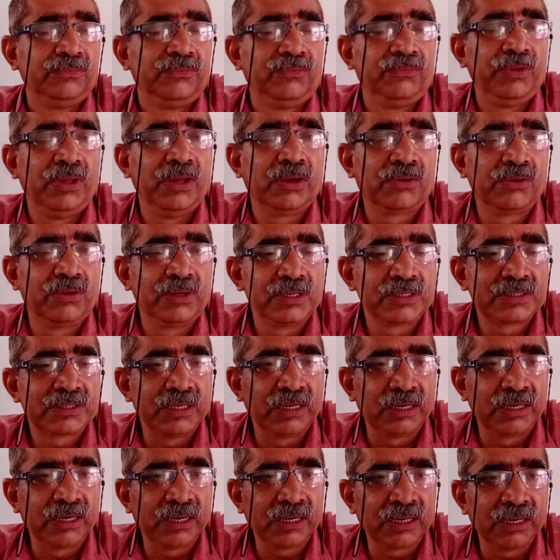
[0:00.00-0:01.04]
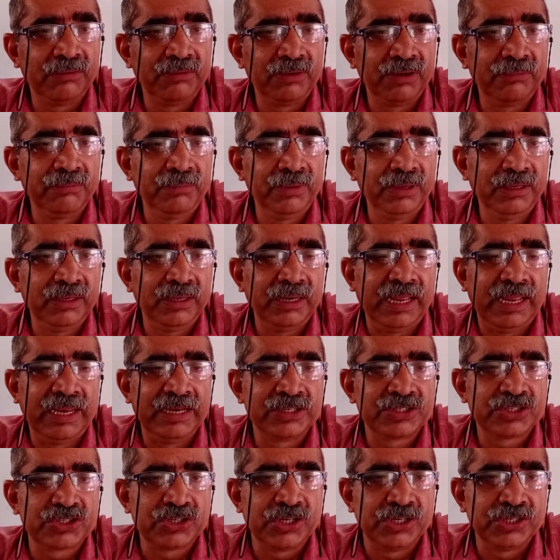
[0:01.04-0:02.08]
We have got a central government and
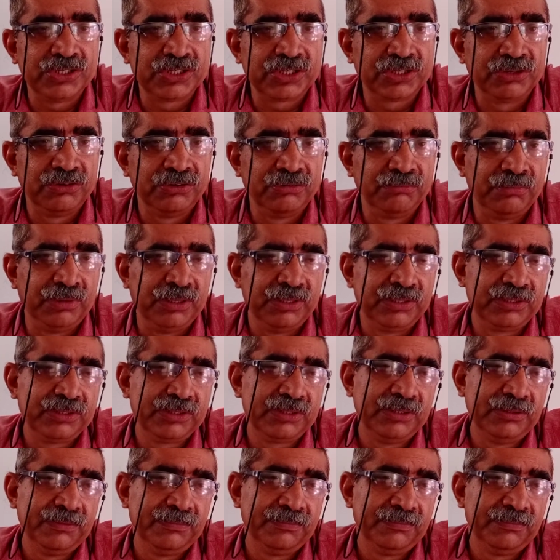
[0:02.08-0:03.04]
state government.